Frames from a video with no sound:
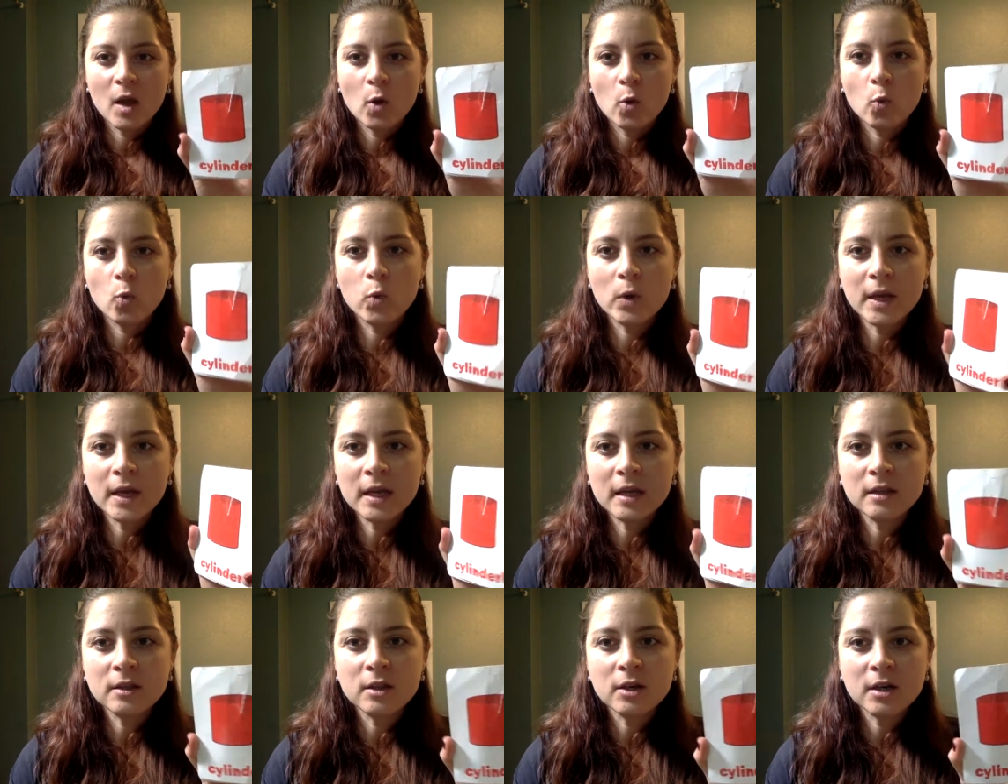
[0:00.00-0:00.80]

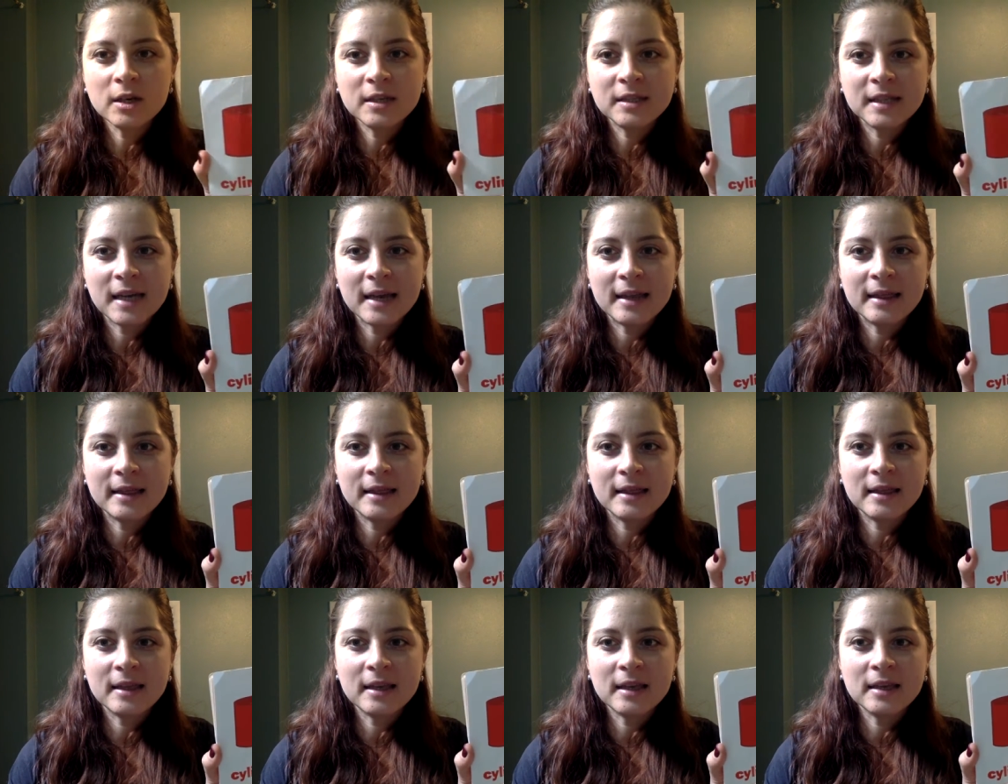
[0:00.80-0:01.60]
We looked at
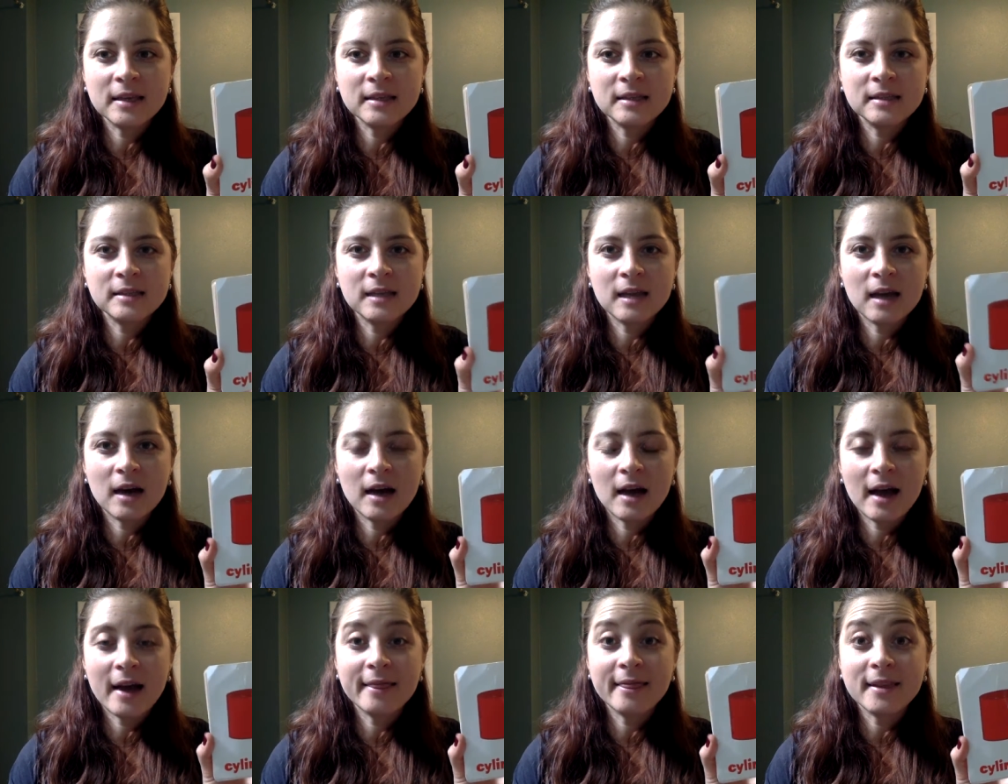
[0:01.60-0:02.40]
these
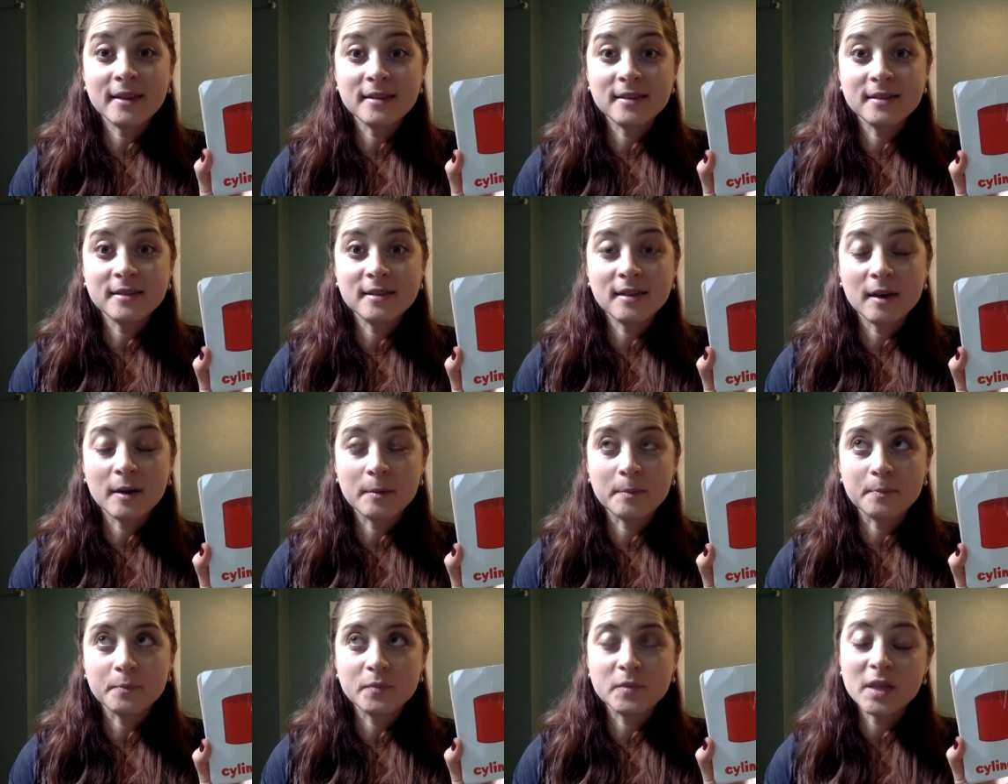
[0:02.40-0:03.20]
at this
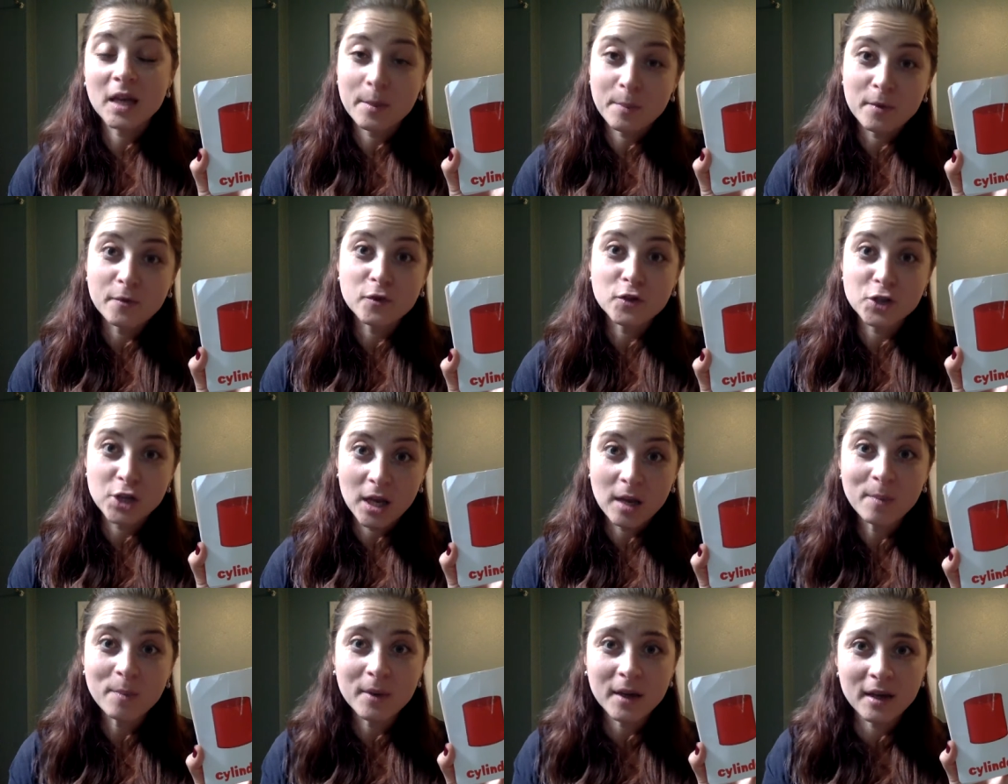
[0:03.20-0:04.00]
type of
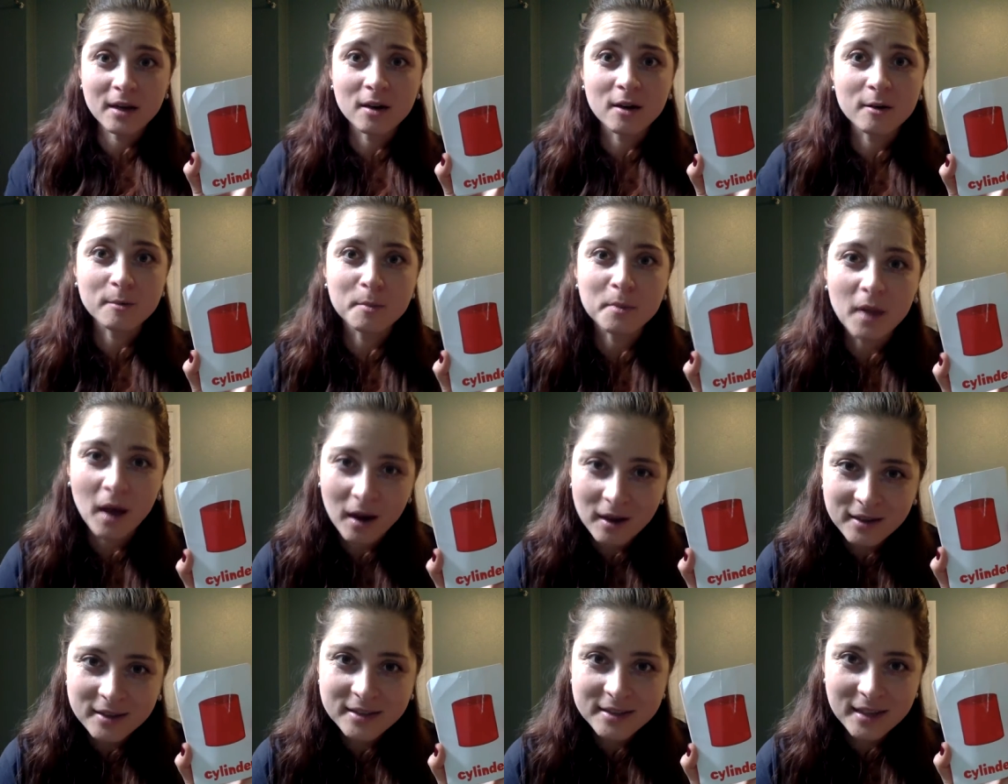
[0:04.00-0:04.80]
shape in our
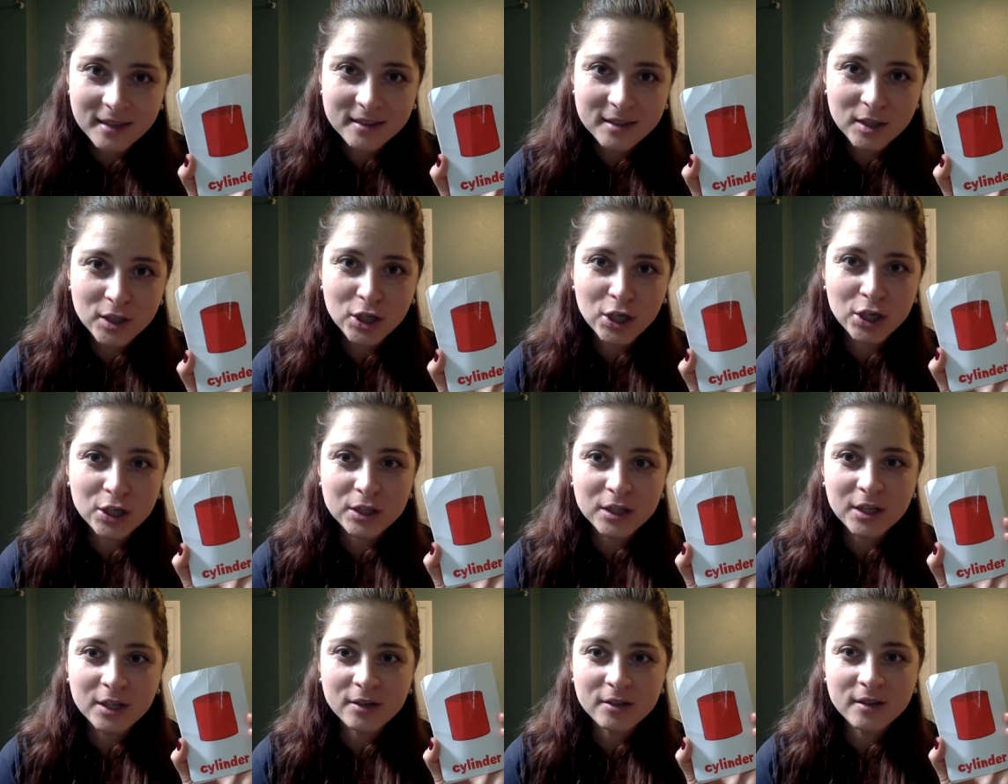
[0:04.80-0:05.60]
block center
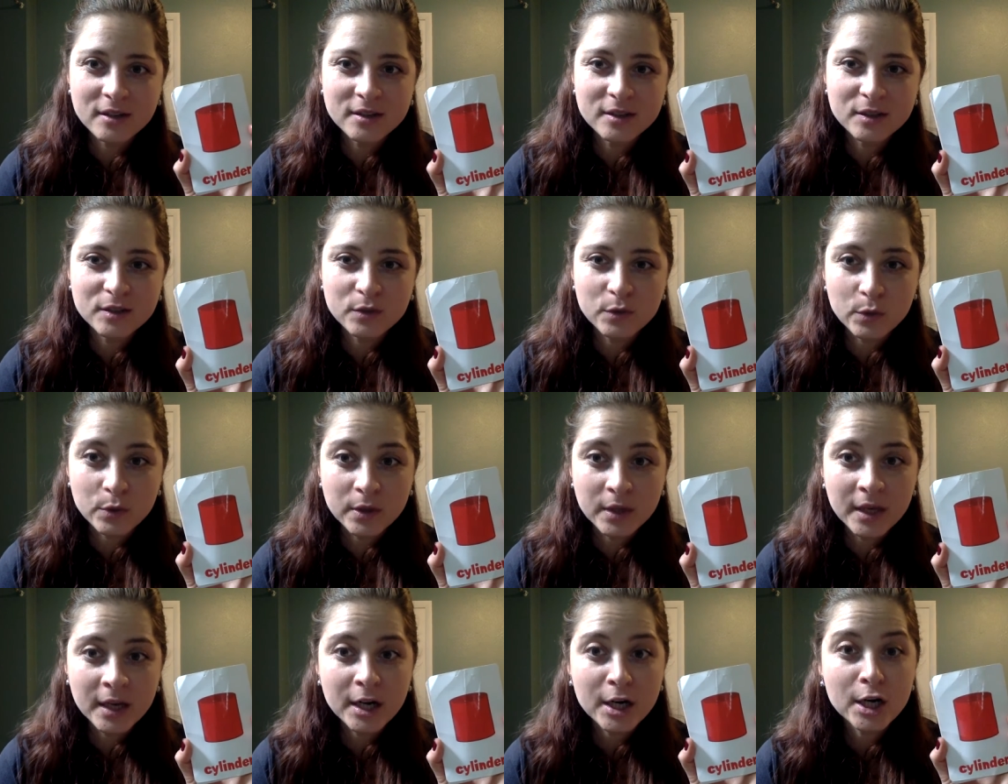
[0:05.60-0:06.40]
earlier this school
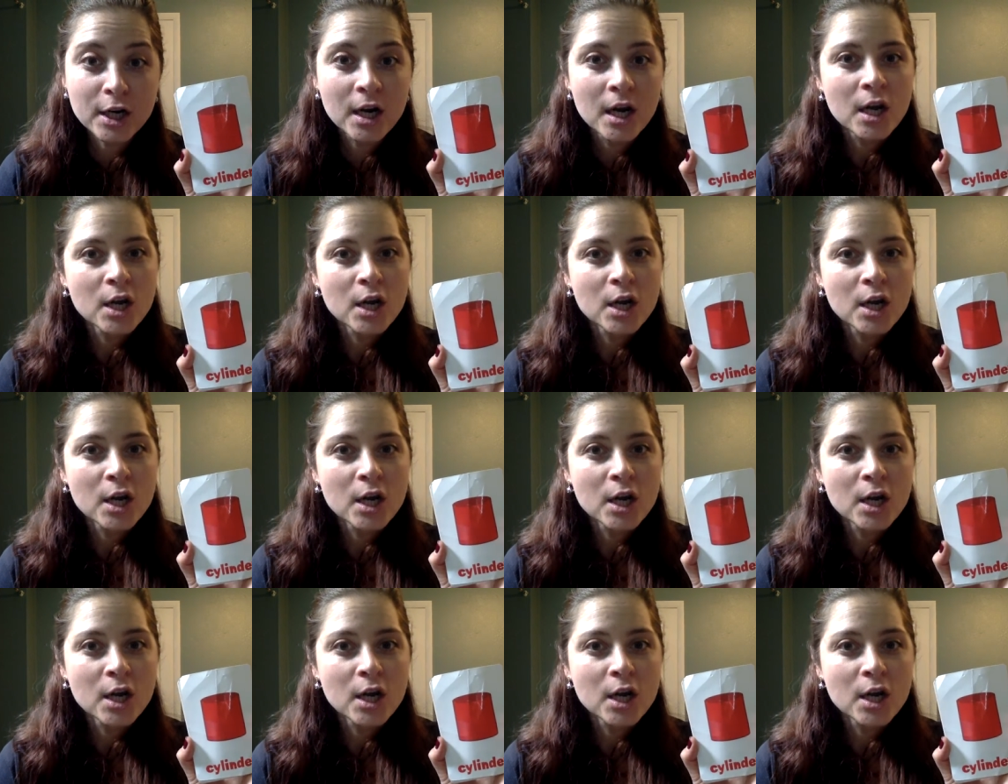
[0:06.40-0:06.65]
year.